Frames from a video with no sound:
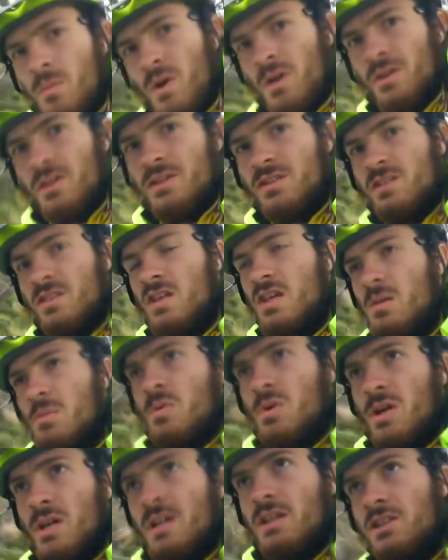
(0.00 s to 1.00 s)
I'm on the sea
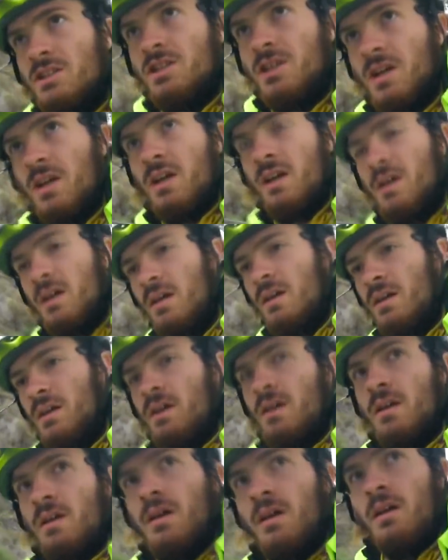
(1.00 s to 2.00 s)
bridge,
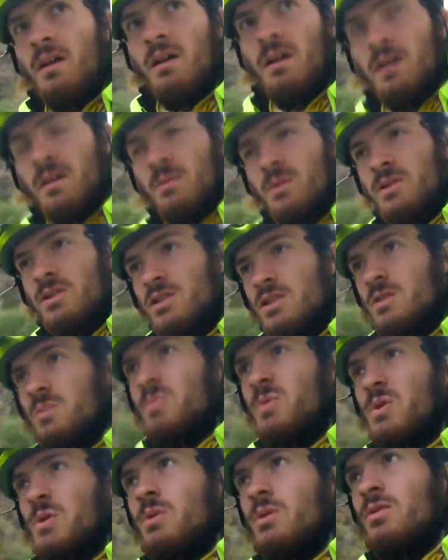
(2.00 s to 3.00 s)
which
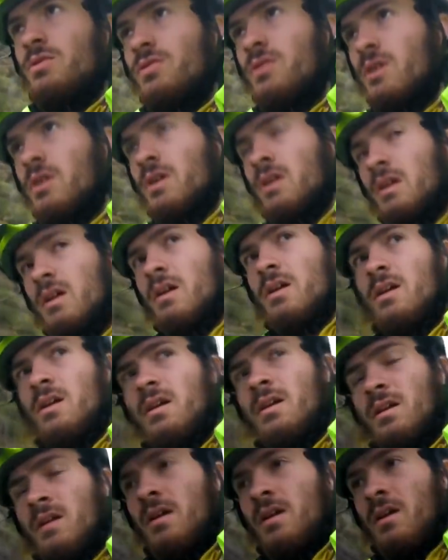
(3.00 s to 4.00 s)
is beautiful.
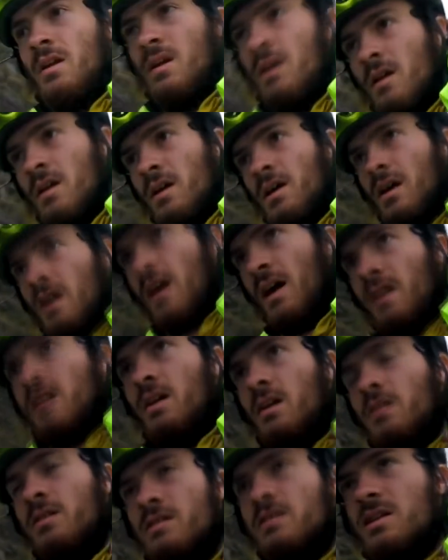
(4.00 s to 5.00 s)
It
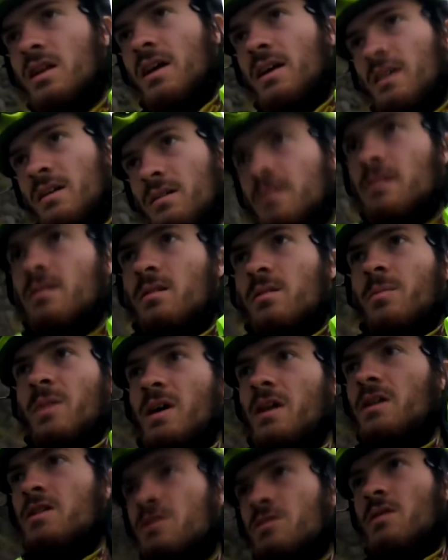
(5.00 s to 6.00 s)
kind of looks like the
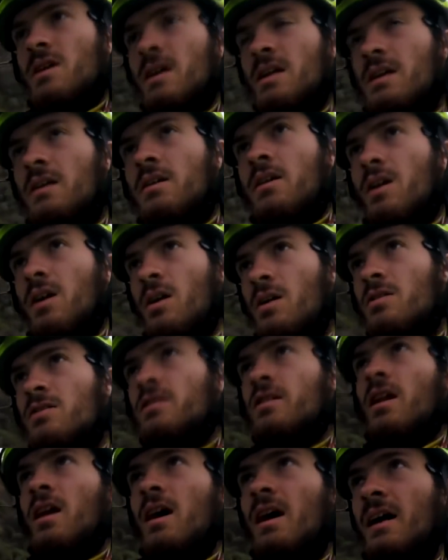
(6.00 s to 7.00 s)
Mediterranean
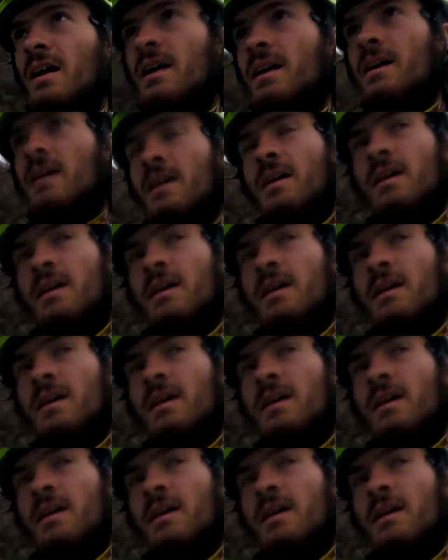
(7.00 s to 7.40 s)
coastline.